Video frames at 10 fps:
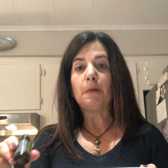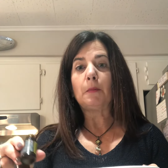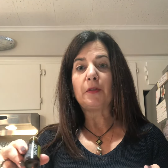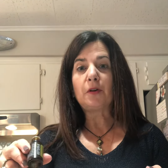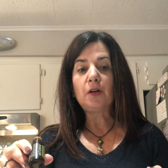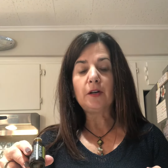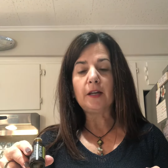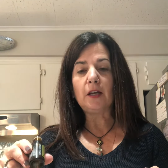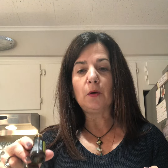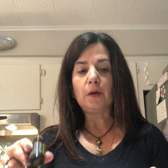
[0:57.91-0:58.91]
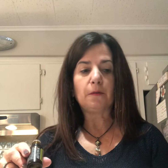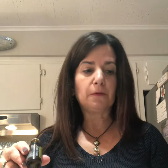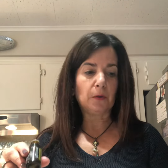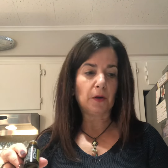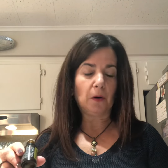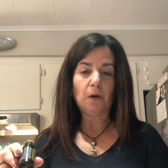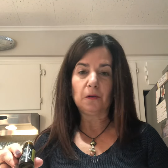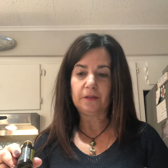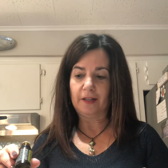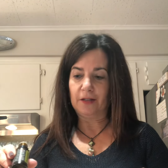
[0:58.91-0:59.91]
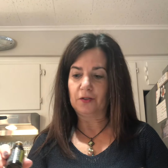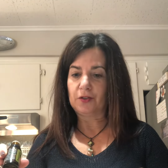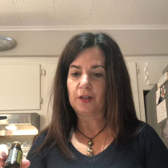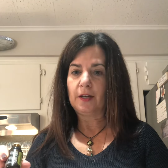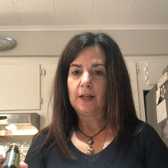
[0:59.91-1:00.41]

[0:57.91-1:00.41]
But with cooking, you could ruin a whole dish.